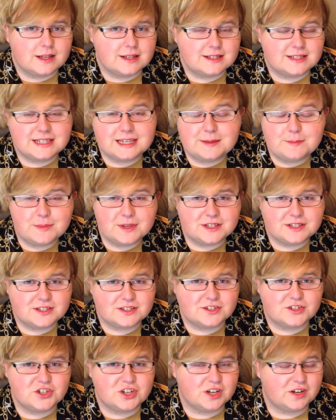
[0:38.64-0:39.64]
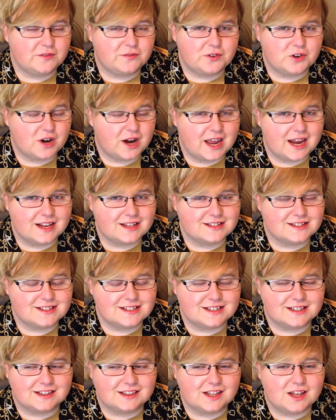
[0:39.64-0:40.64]
See, Miss Jennifer
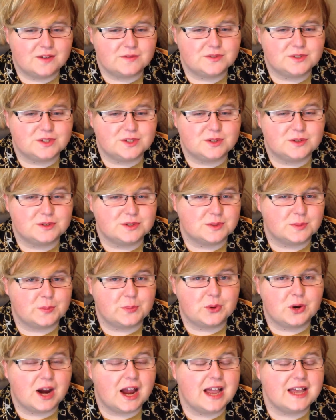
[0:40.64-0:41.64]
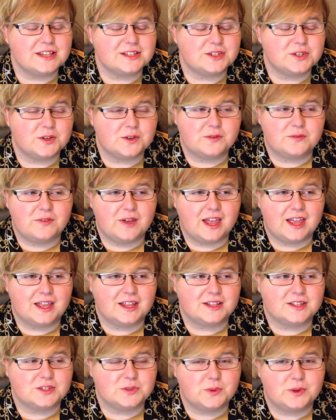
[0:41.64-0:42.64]
Aniston loves to surprise her
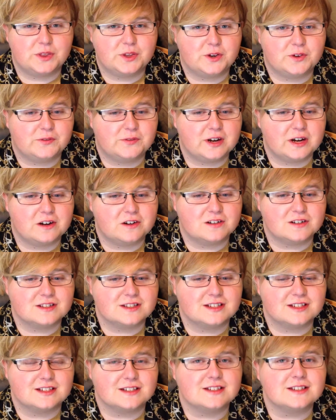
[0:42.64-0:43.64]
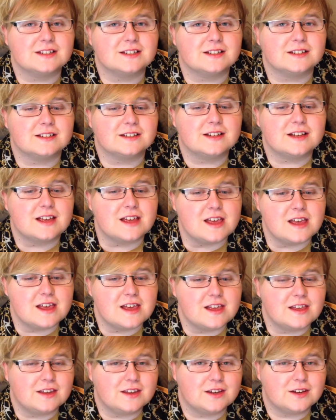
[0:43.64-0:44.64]
fans with her fragrances and,
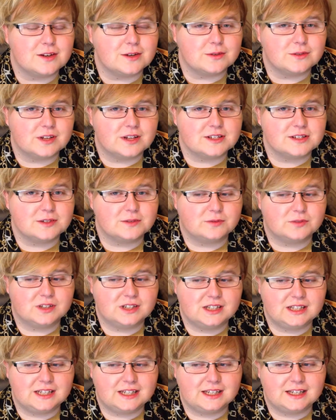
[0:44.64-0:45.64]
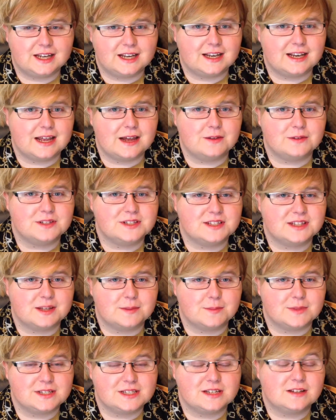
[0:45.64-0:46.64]
doesn't really announce
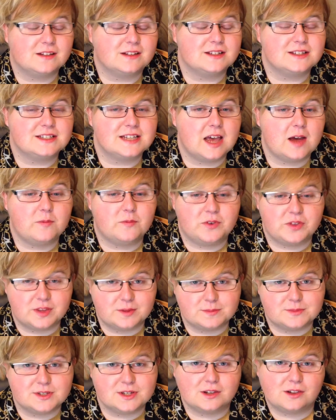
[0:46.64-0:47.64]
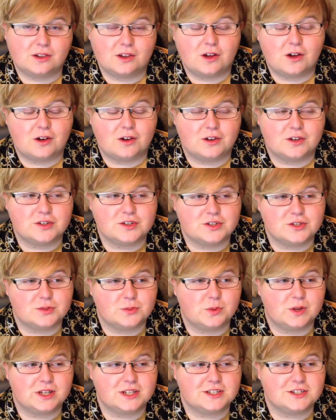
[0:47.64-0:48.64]
them until it's time for them to launch,
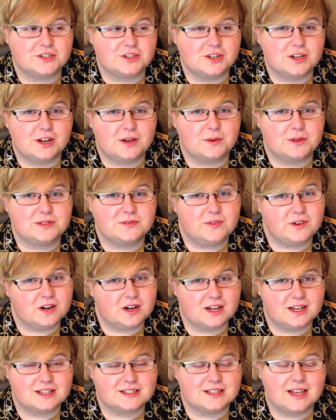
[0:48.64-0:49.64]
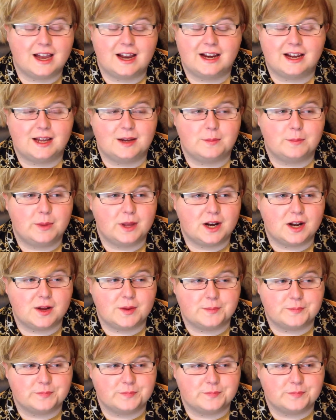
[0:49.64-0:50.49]
which, is very exciting. But,